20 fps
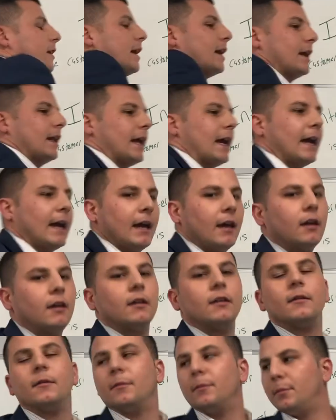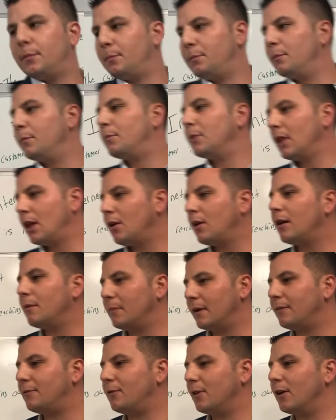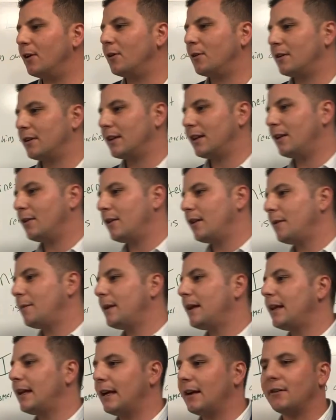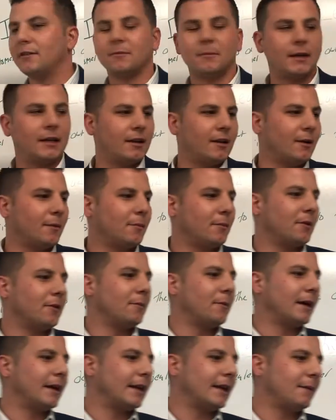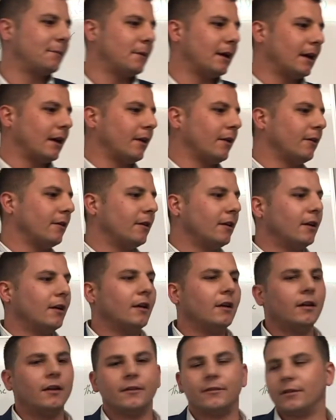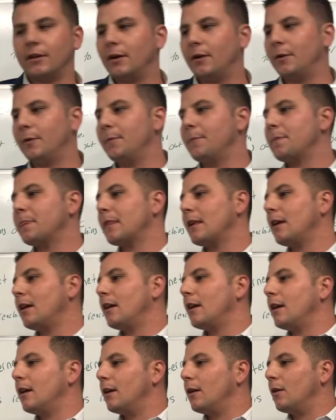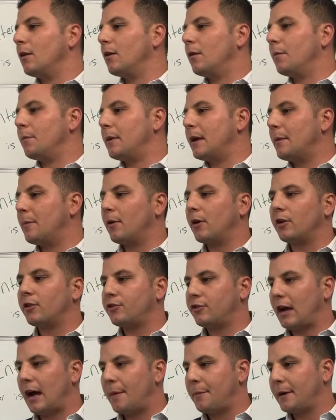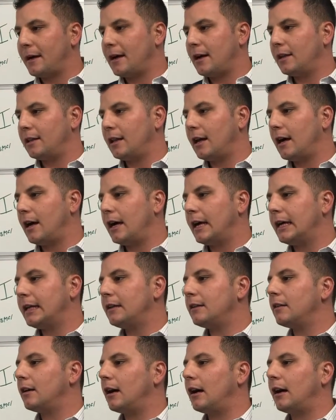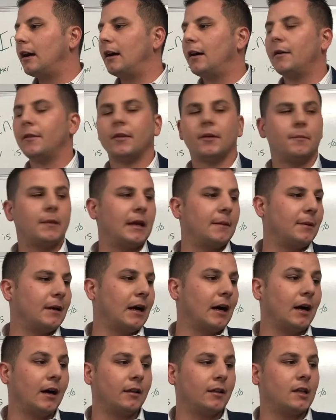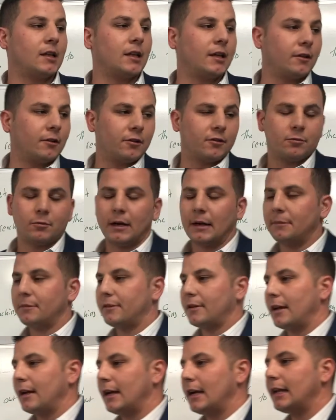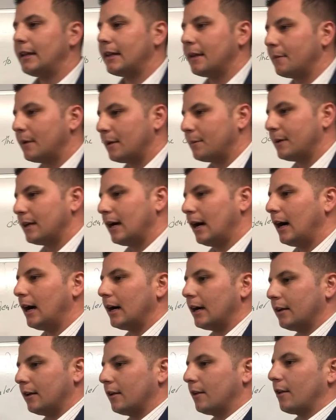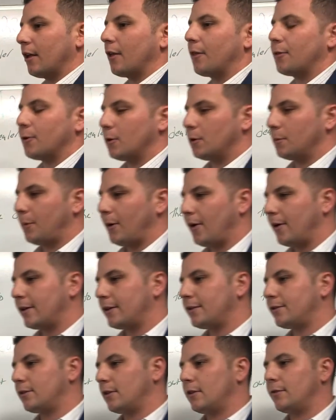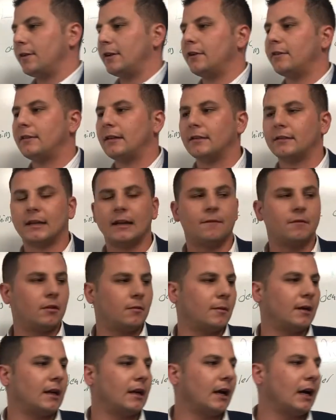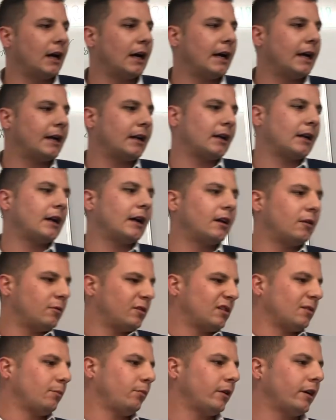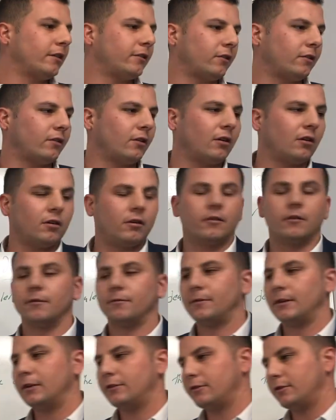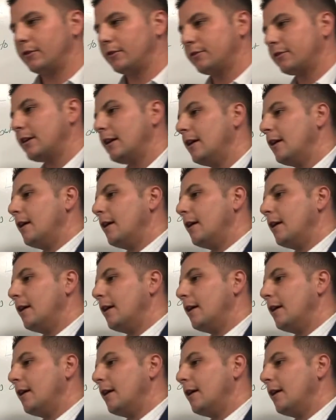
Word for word: saying, hey, blow up my phone. Blow up my yeah. phone. You know what I mean? Here's my number, my email. So people are shopping online. Uh, they may be on the dealer's website. They may be on a, a third-party service that's giving them a guide on kind of what the prices are or the features.